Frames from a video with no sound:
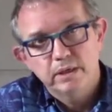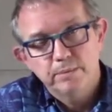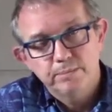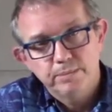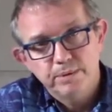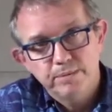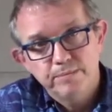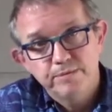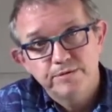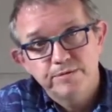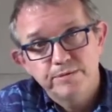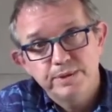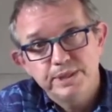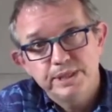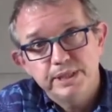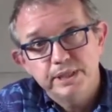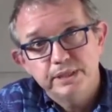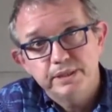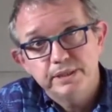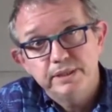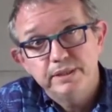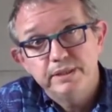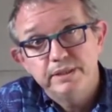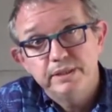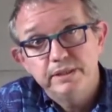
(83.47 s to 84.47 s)
a BIM
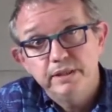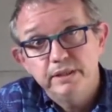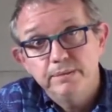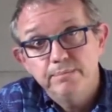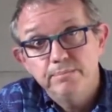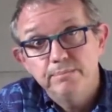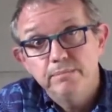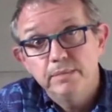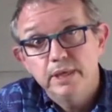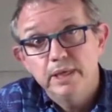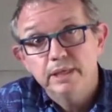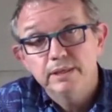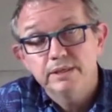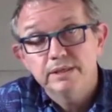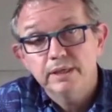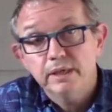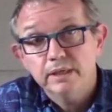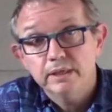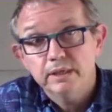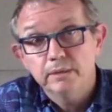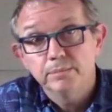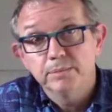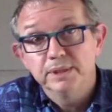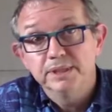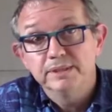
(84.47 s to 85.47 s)
360 team
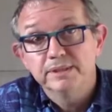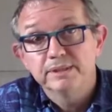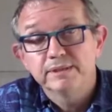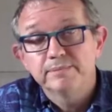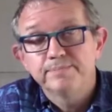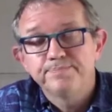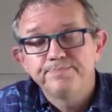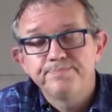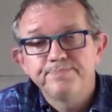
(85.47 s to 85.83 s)
entitlement.